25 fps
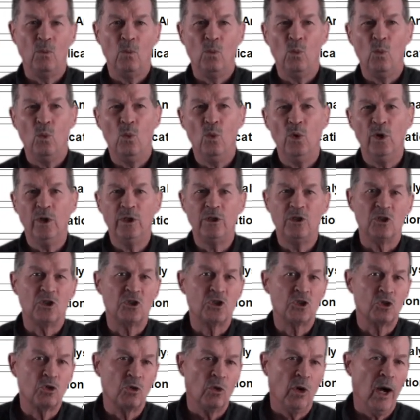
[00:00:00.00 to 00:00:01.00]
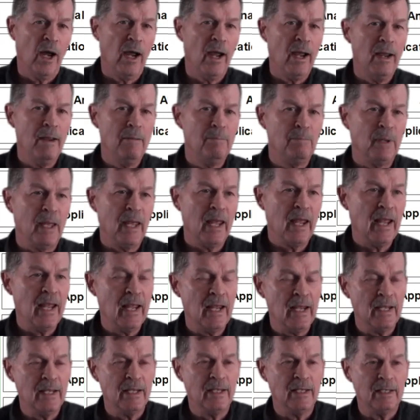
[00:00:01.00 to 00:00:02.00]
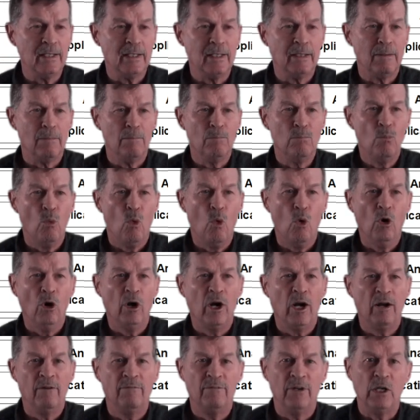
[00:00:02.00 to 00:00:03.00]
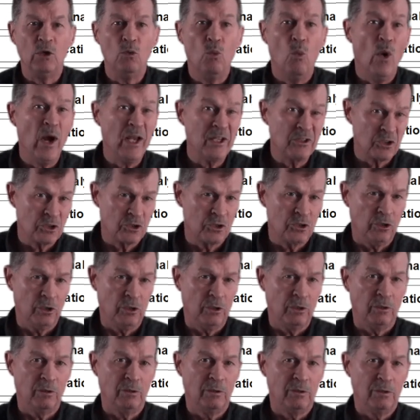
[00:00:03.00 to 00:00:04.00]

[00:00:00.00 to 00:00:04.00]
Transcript: would describe more of a Western